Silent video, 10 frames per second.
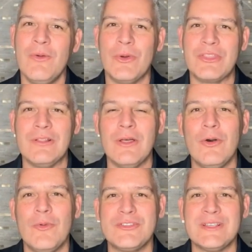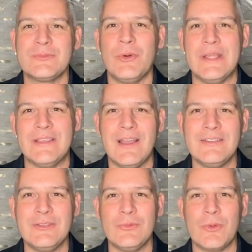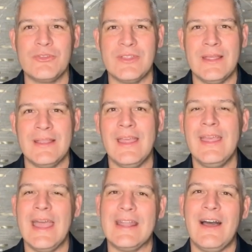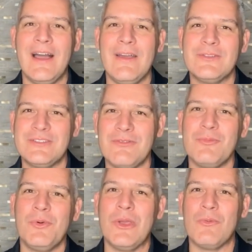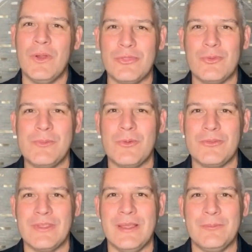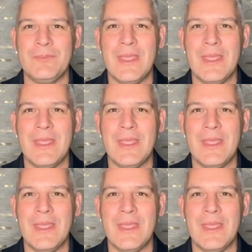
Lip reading: with a low of 6.92% and a high of 7.13%.